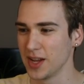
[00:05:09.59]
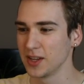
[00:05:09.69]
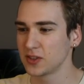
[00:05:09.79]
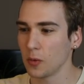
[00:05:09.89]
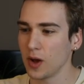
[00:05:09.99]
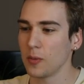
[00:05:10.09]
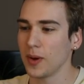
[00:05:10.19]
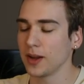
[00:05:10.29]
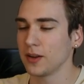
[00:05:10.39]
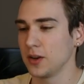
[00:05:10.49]
So what am
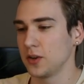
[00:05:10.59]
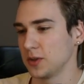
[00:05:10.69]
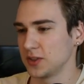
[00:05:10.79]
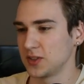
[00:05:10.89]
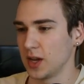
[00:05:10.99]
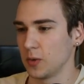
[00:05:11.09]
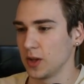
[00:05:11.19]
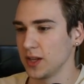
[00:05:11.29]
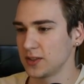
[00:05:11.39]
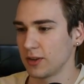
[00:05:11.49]
I going to do instead? Well,
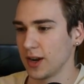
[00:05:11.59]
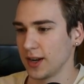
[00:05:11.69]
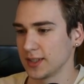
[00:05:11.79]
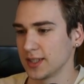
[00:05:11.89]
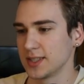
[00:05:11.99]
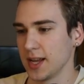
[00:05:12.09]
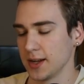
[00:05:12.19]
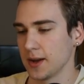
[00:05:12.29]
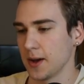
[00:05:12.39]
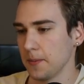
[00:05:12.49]
he's threatening to
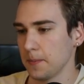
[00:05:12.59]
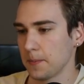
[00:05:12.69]
take, huh?